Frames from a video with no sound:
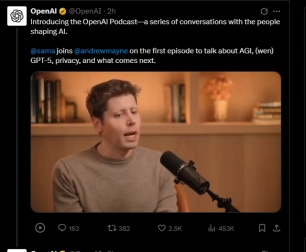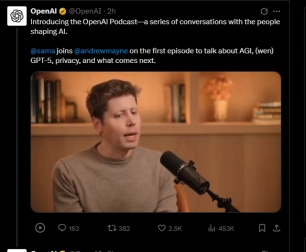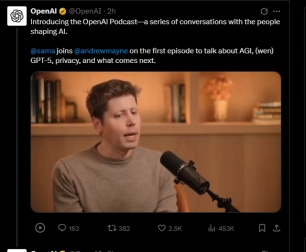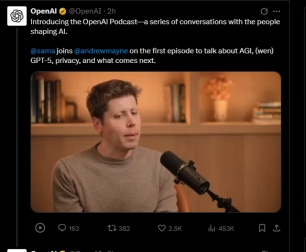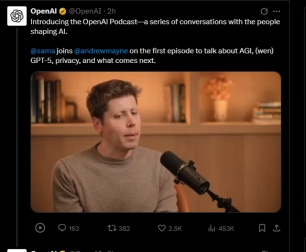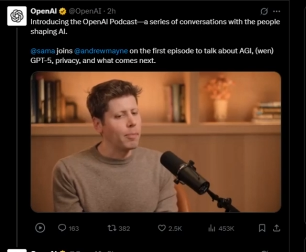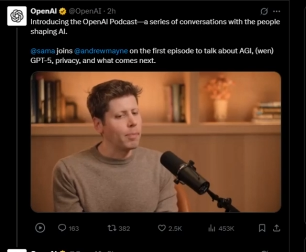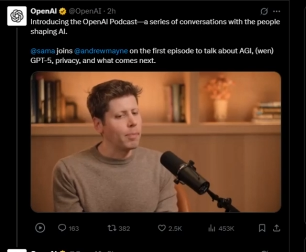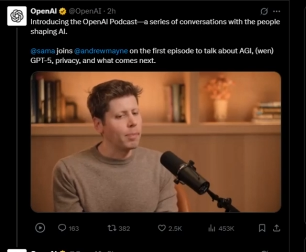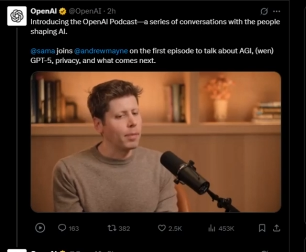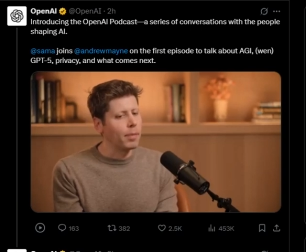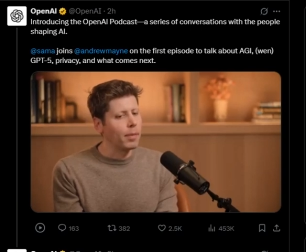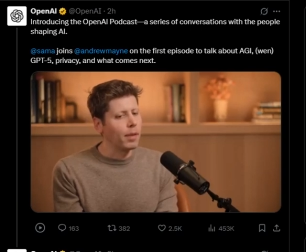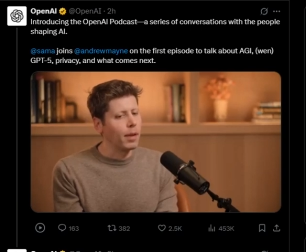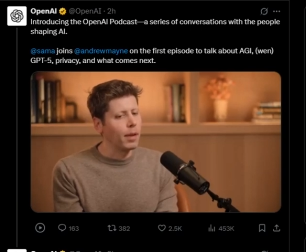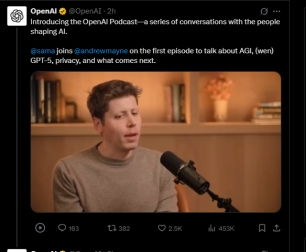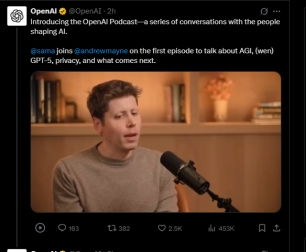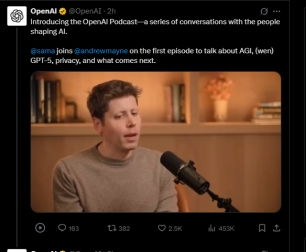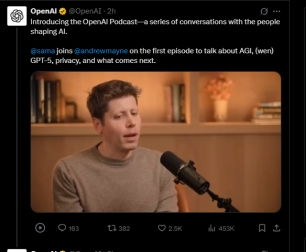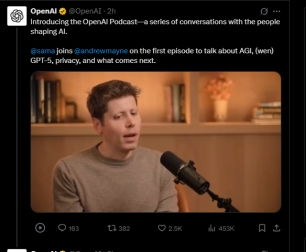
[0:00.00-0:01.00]

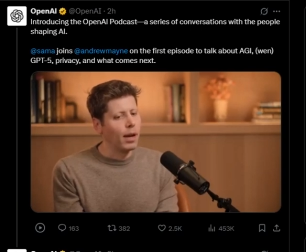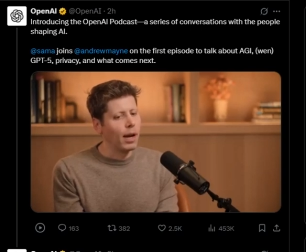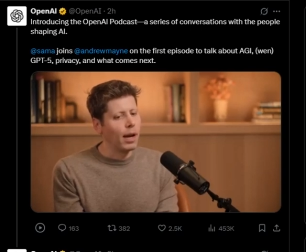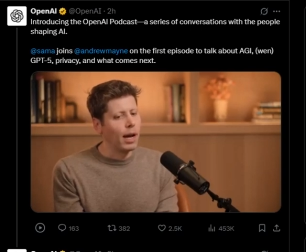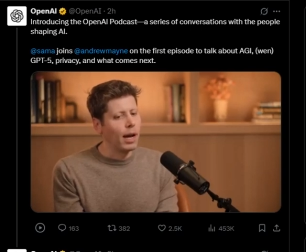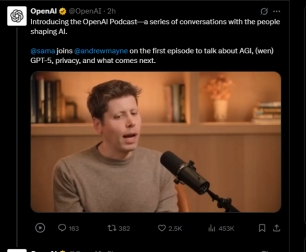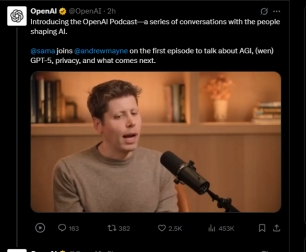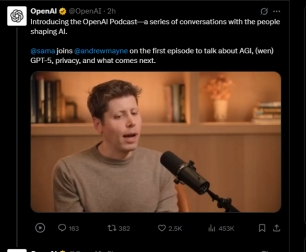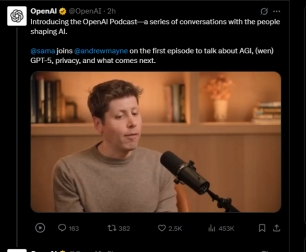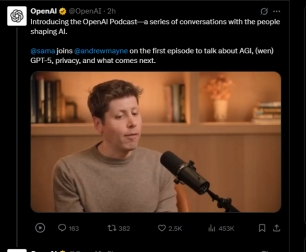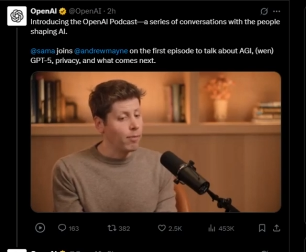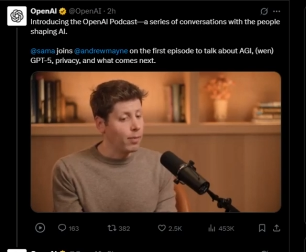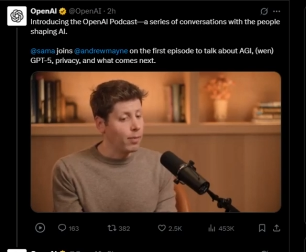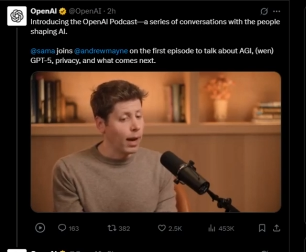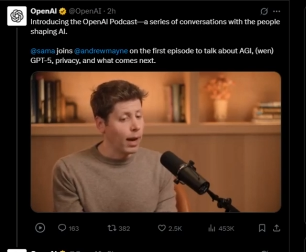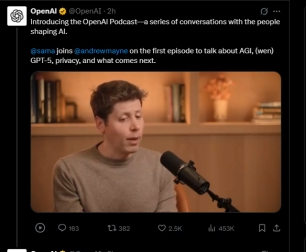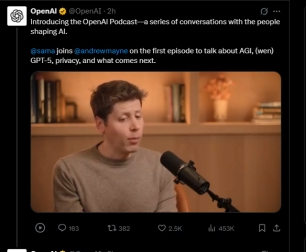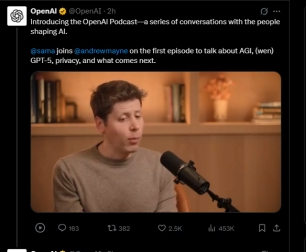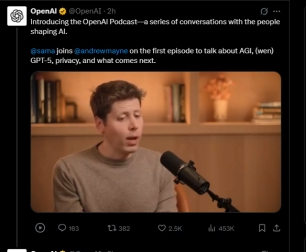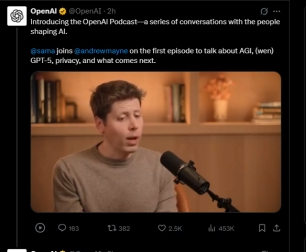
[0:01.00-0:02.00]

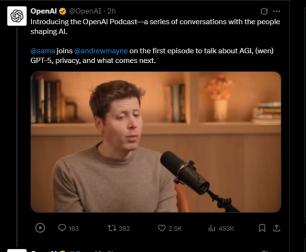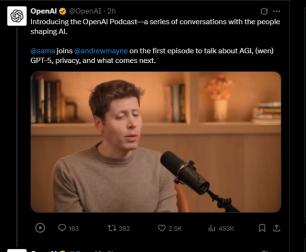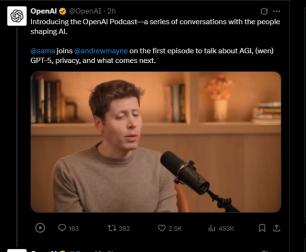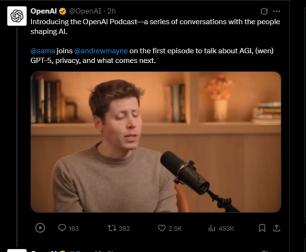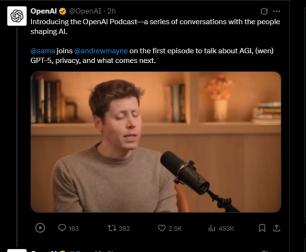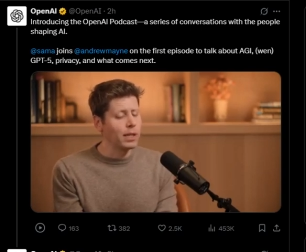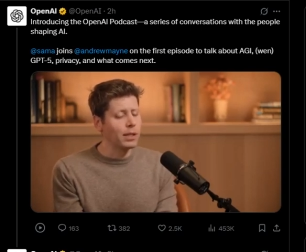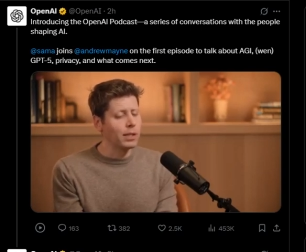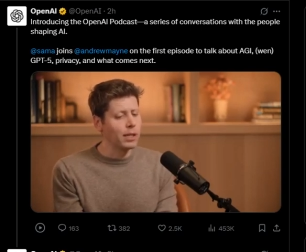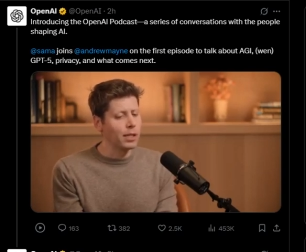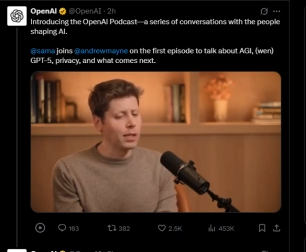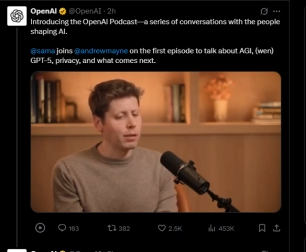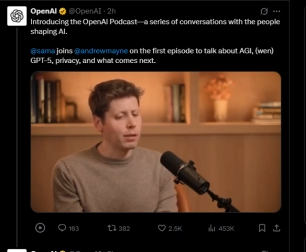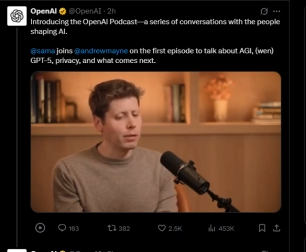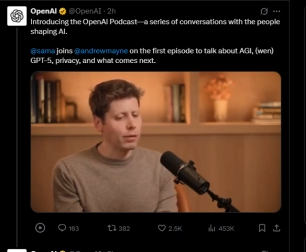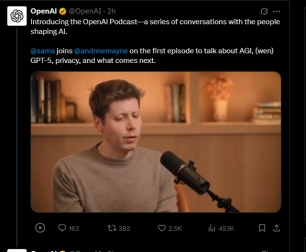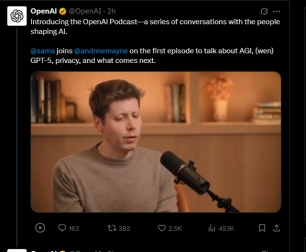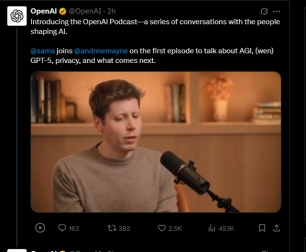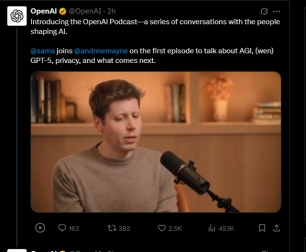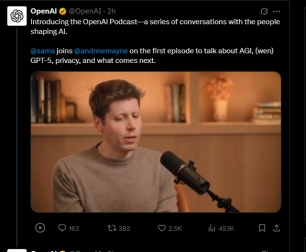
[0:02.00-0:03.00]
I went recently to
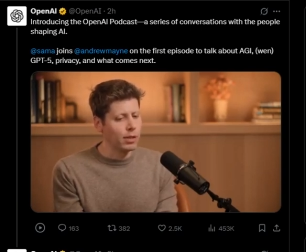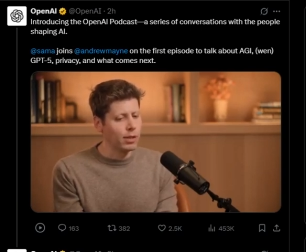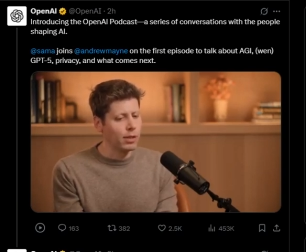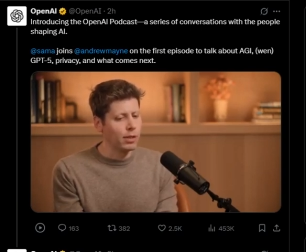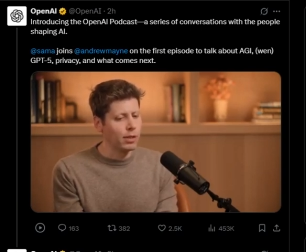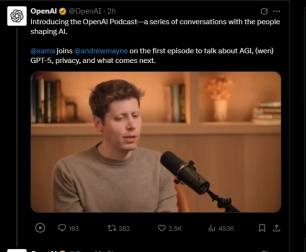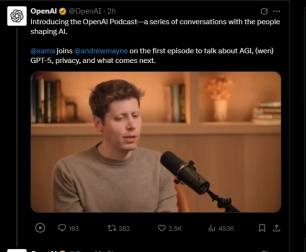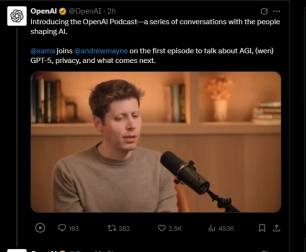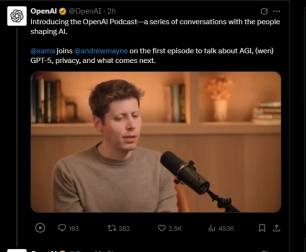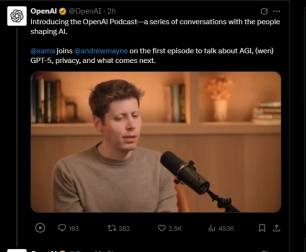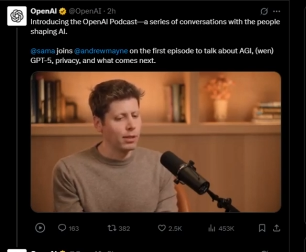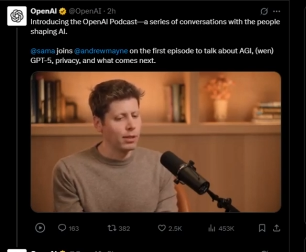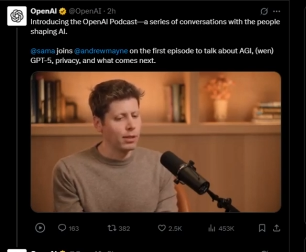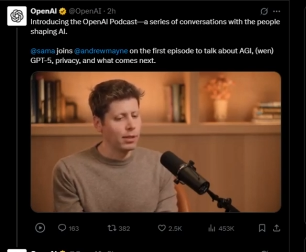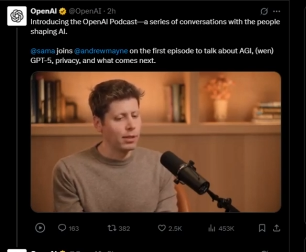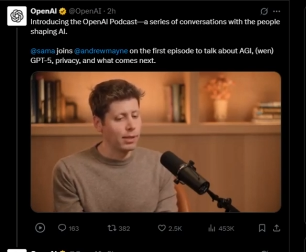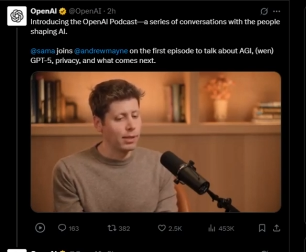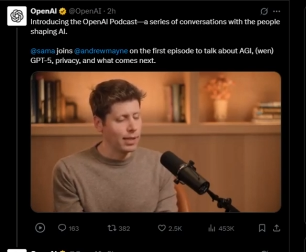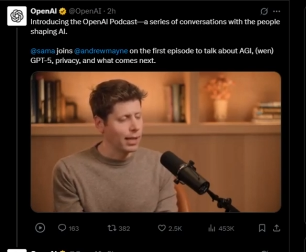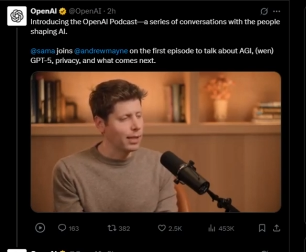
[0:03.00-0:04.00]
the first
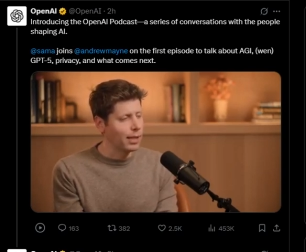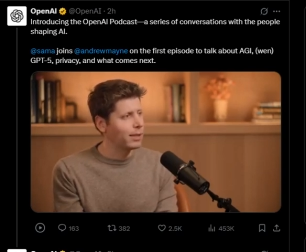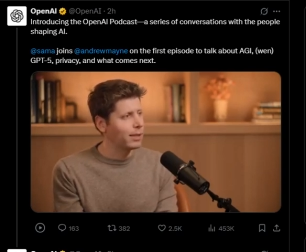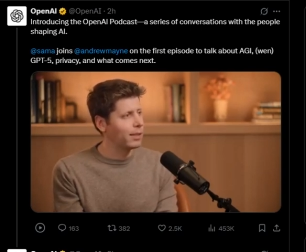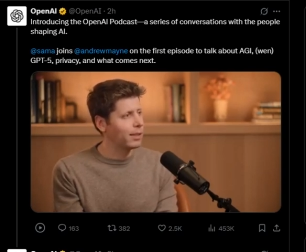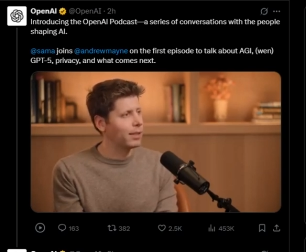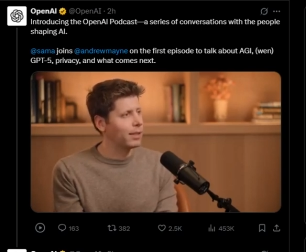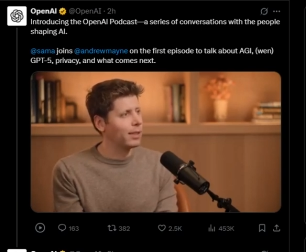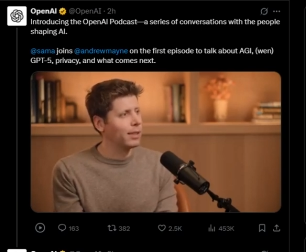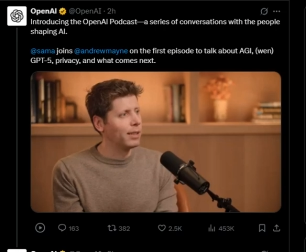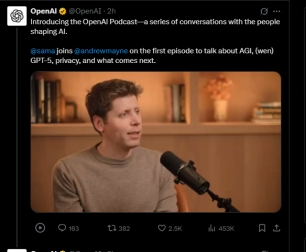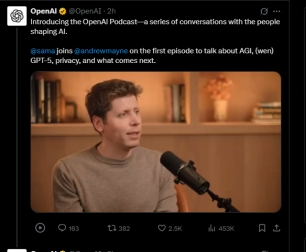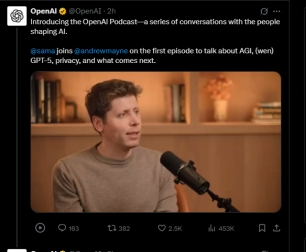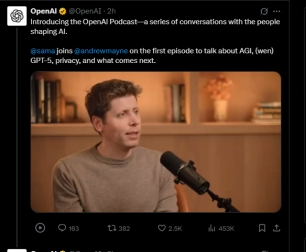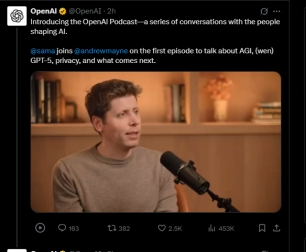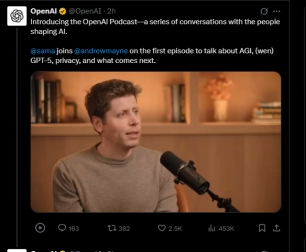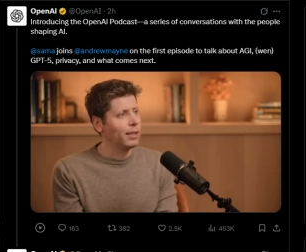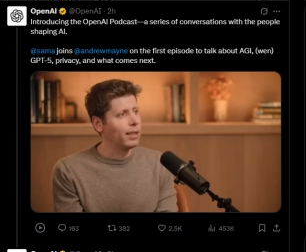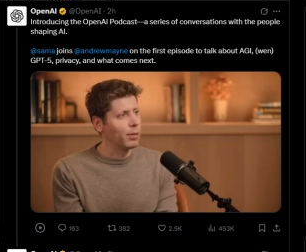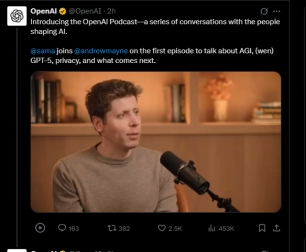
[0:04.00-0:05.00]
site
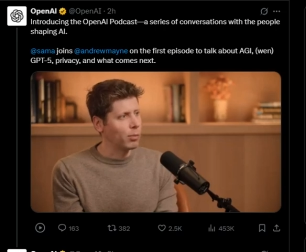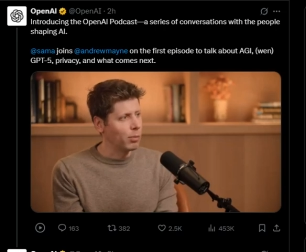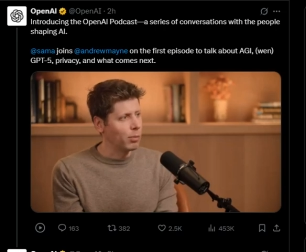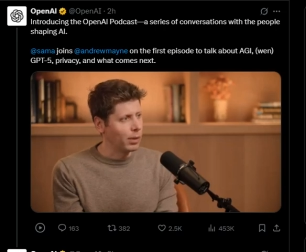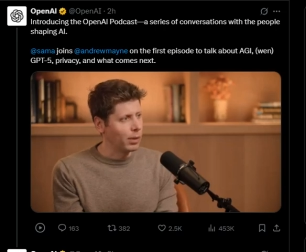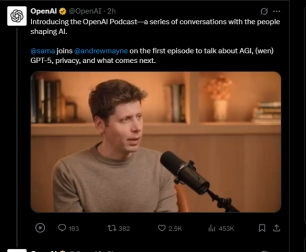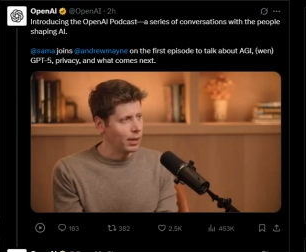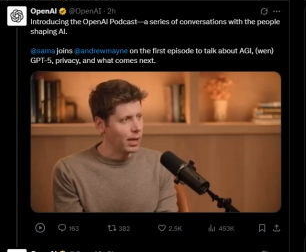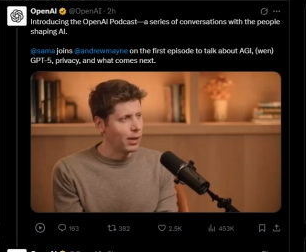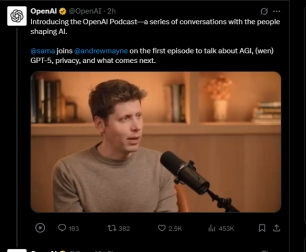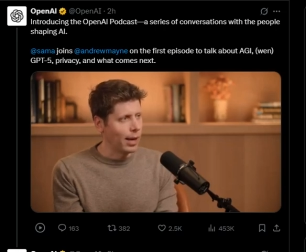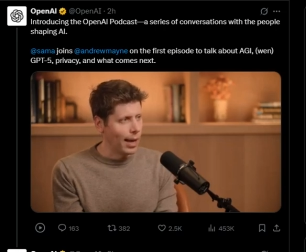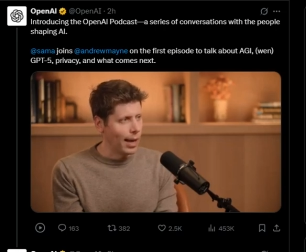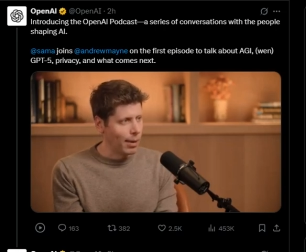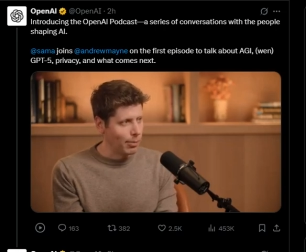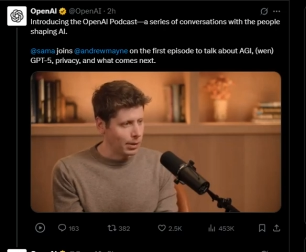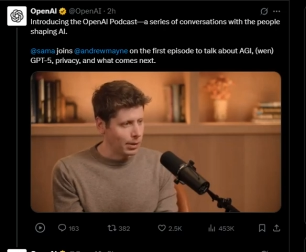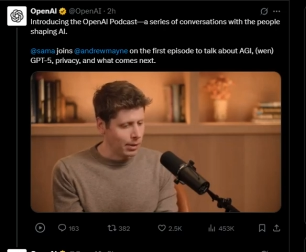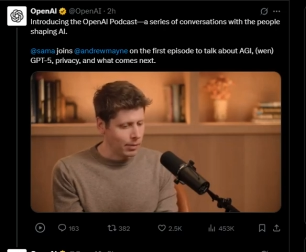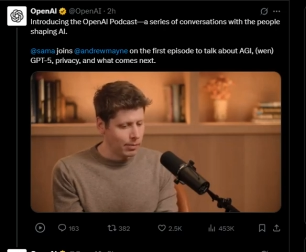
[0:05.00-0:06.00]
that we're building out in
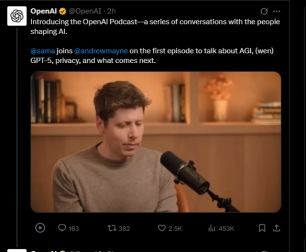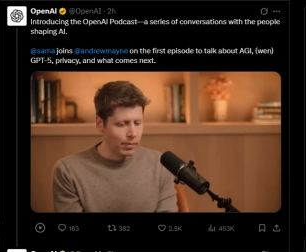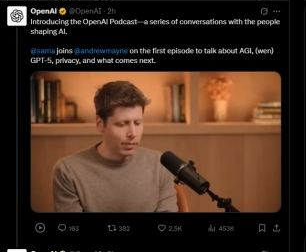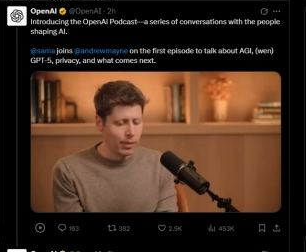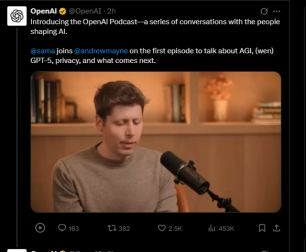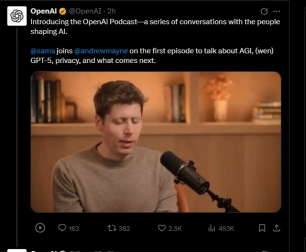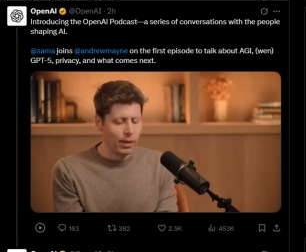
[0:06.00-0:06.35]
Abilene.